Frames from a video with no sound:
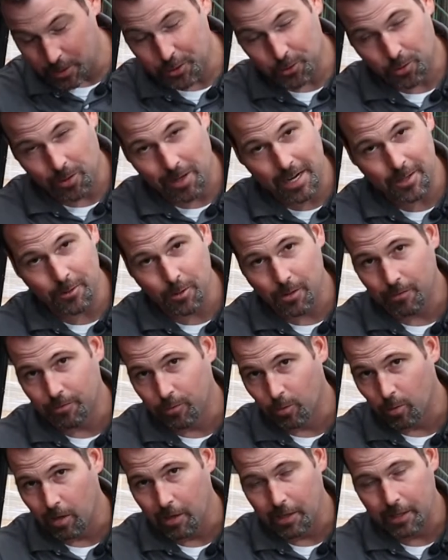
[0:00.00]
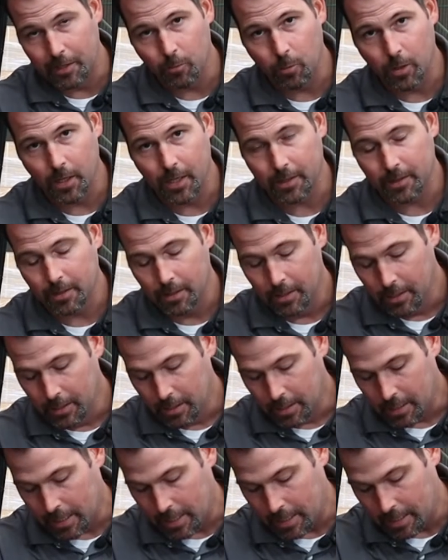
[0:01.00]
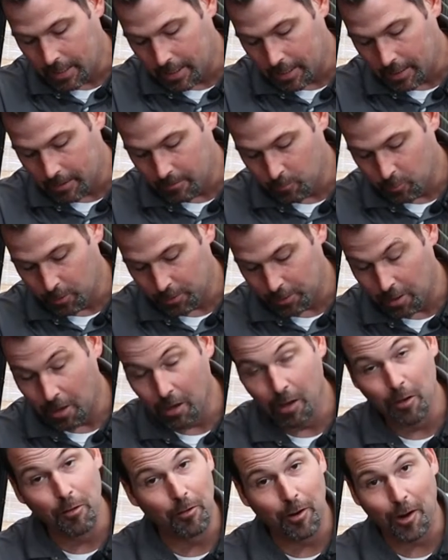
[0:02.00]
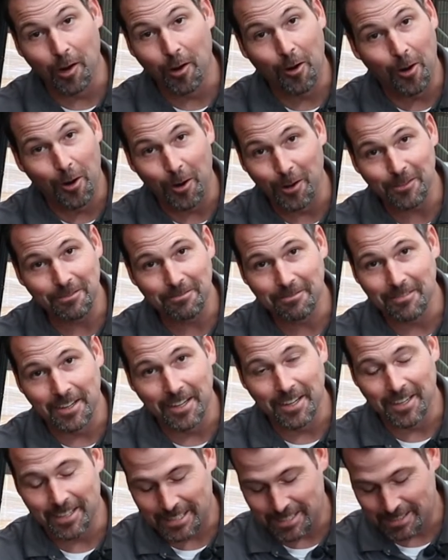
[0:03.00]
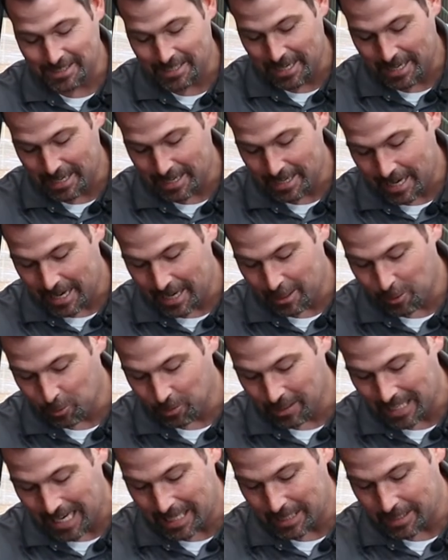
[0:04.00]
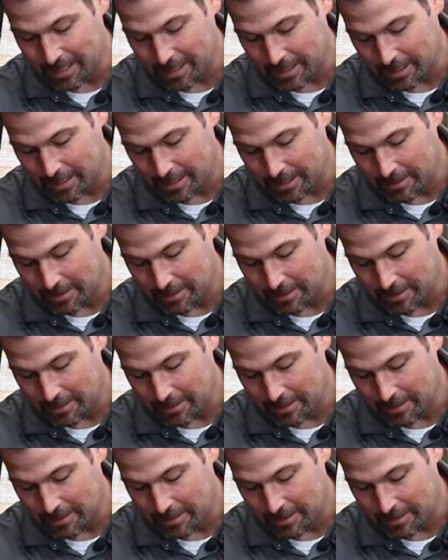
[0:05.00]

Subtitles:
we tried to avoid with all of our heart, because I don't like